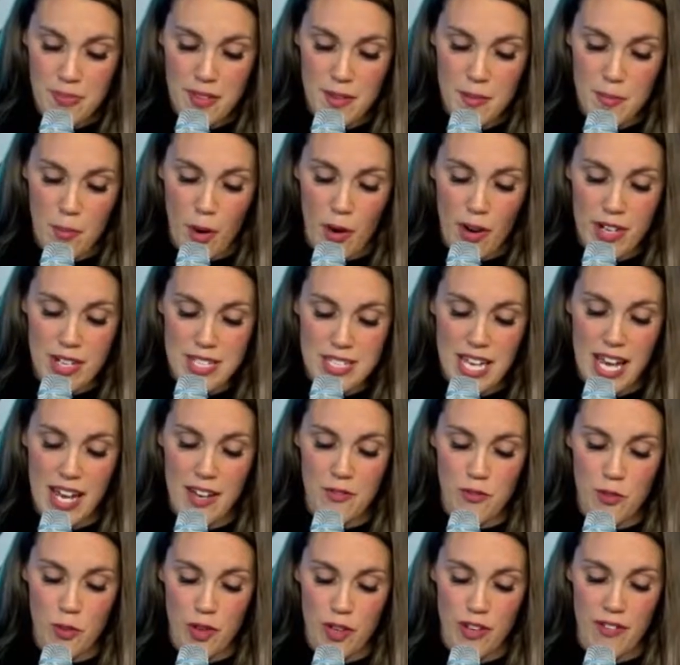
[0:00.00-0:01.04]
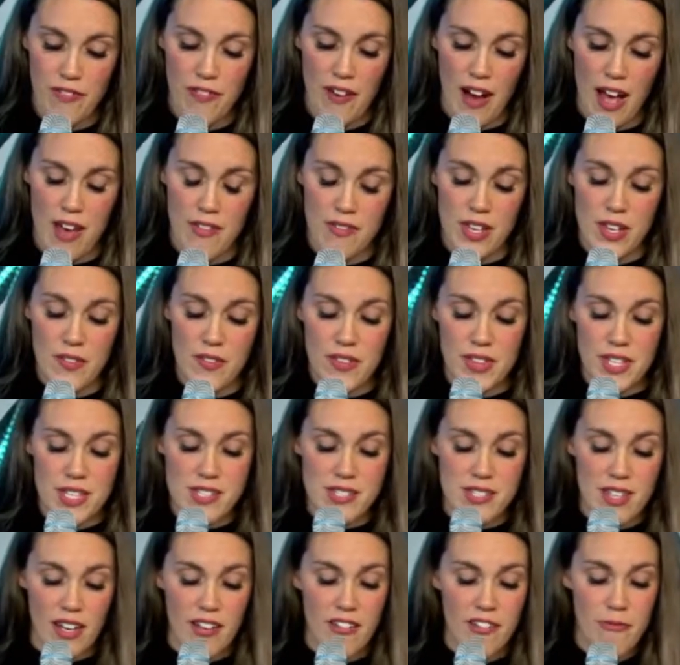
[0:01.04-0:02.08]
Mark 10:45, even the
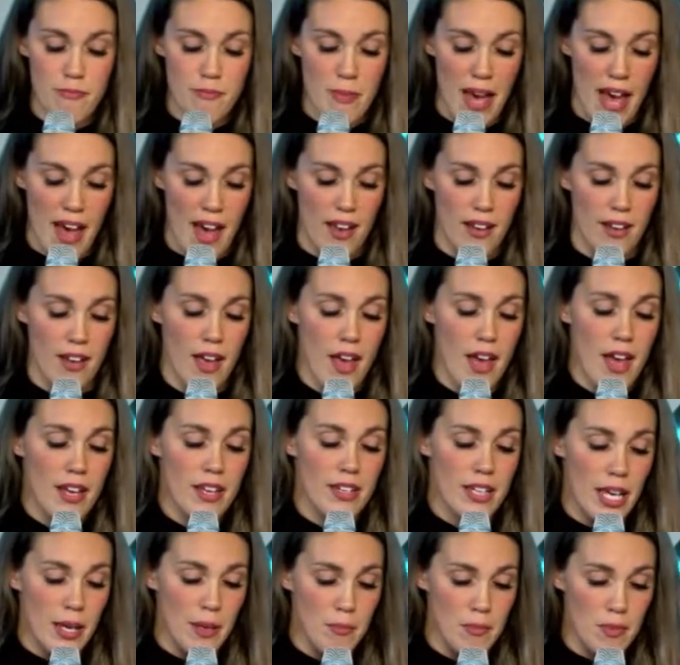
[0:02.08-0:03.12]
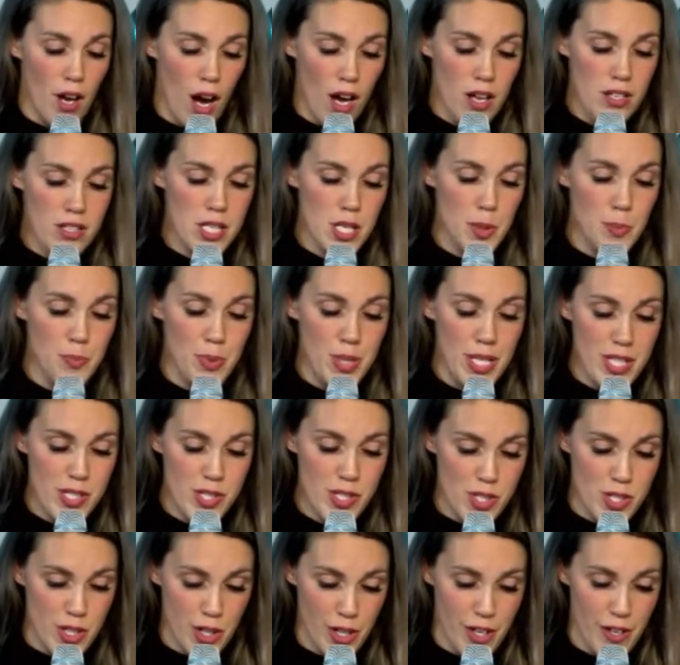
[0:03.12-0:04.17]
Son of Man came not to be
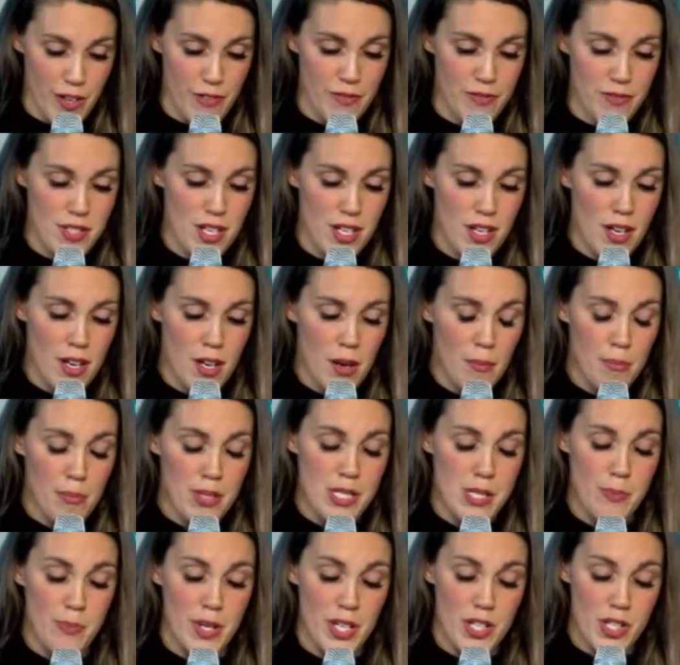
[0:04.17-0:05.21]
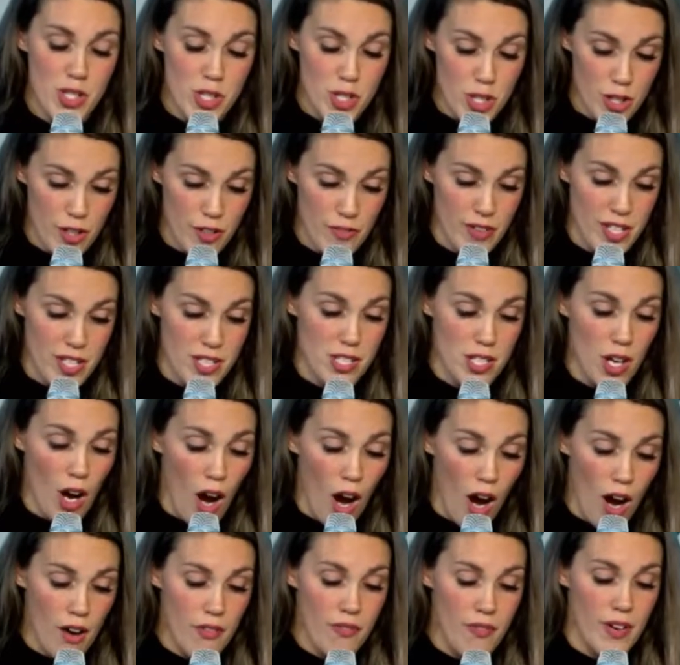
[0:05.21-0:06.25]
served, but to be a servant, to
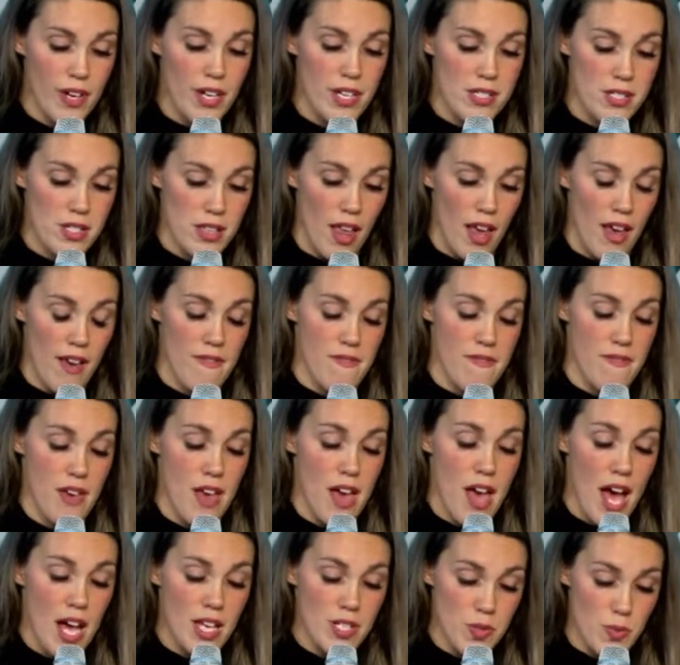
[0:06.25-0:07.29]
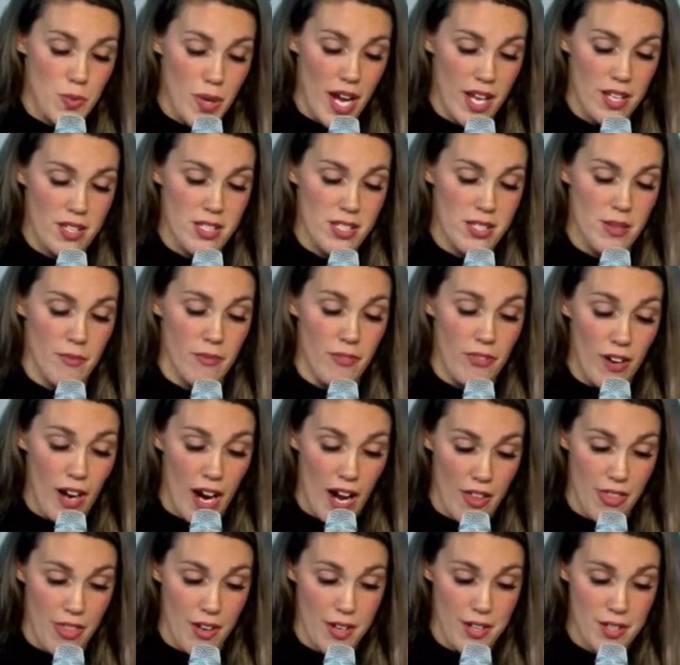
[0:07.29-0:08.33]
offer his life as ransom for
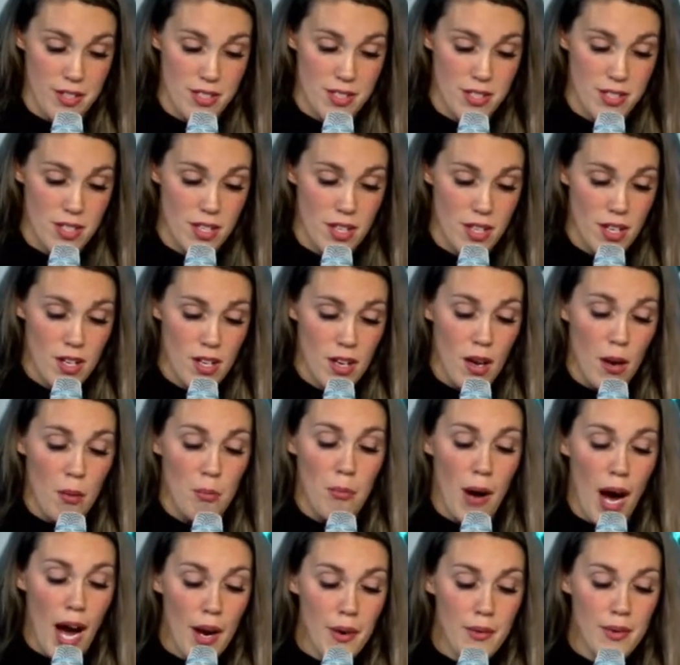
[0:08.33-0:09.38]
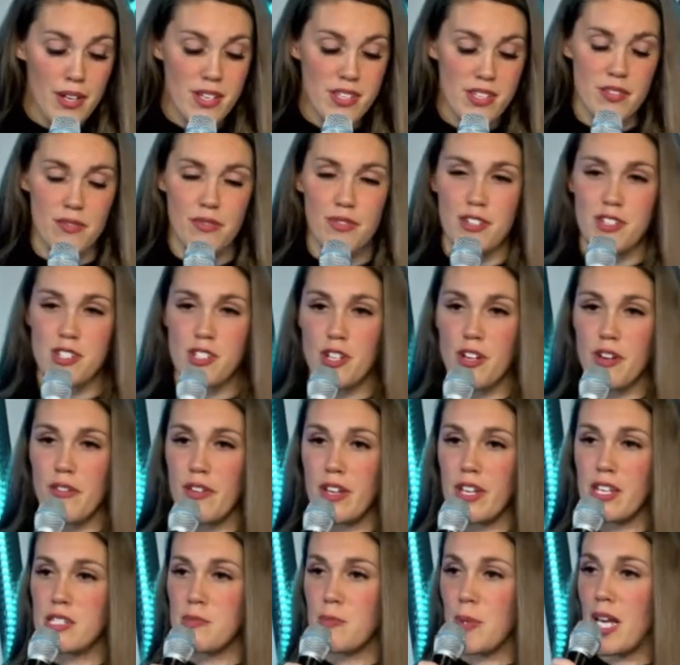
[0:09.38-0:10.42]
others. My reason for serving
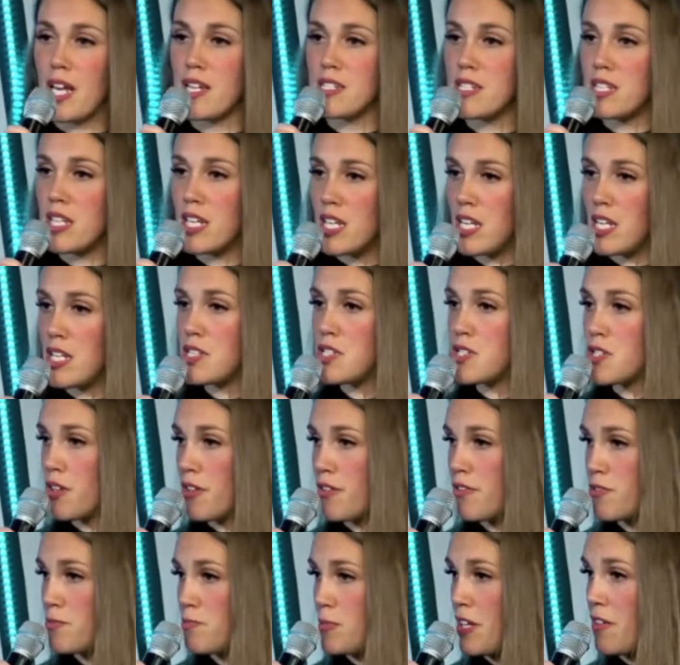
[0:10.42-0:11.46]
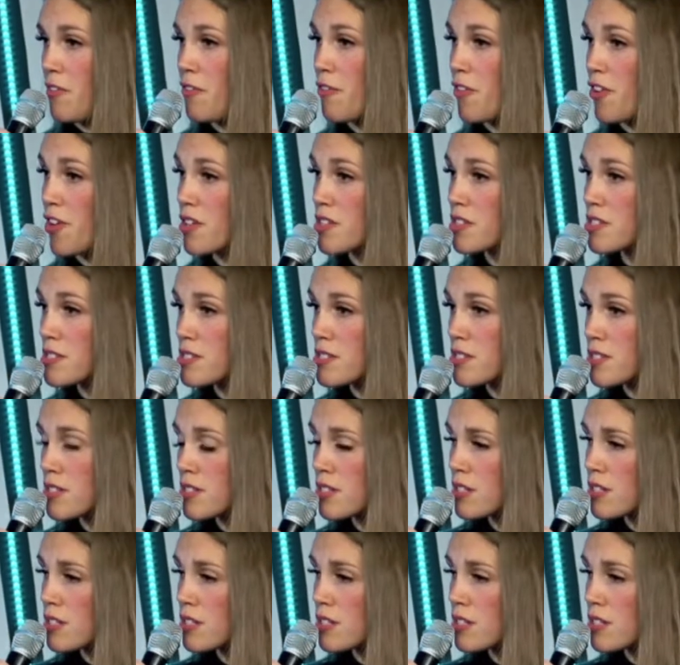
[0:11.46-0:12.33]
is because he served me first.